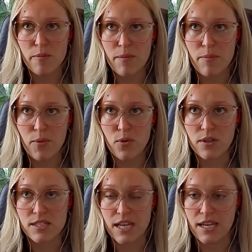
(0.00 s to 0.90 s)
to people who
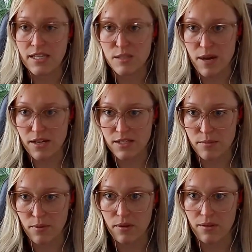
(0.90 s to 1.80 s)
are saying it's
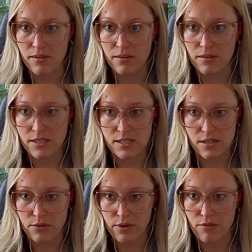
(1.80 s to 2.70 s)
possible, listen
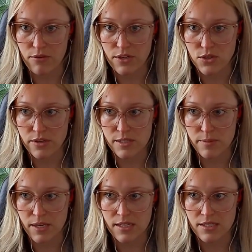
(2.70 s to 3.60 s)
to the recovery stories,
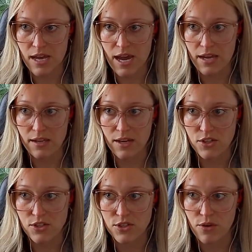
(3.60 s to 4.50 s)
because I
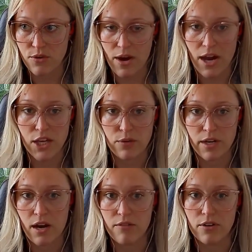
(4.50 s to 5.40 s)
just don't know how you
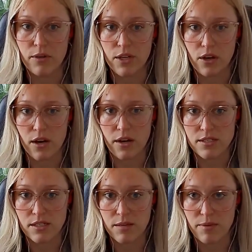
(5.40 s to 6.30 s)
recover when you're
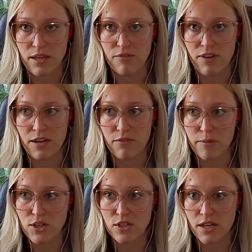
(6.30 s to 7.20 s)
constantly being fed
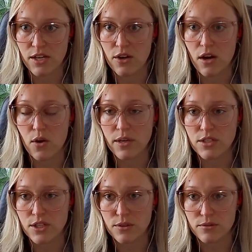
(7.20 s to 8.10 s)
information that you're not going
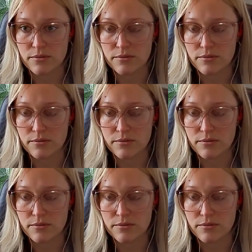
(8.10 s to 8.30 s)
to.